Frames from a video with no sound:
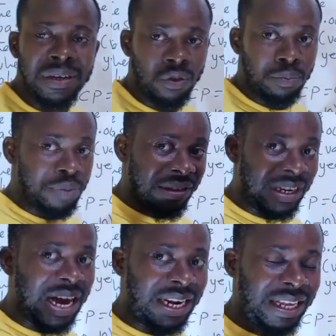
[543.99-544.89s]
So
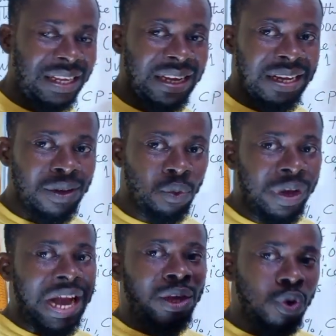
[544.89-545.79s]
basically,
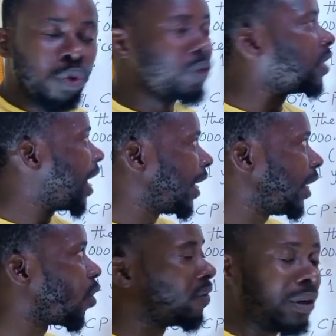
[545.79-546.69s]
we can use
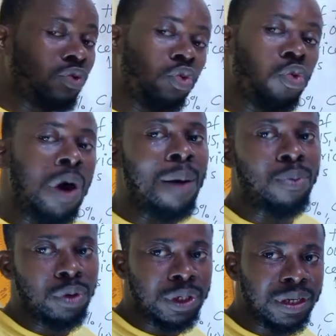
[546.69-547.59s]
any of the two
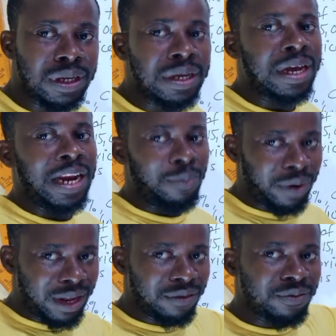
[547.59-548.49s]
approach, and I
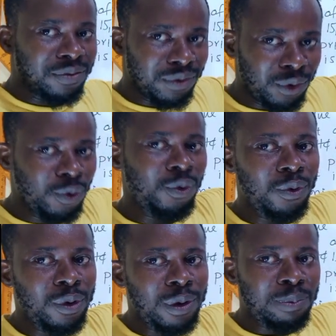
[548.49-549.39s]
believe
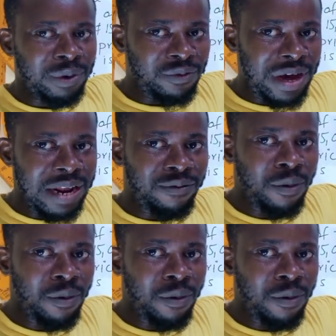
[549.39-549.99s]
you prefer the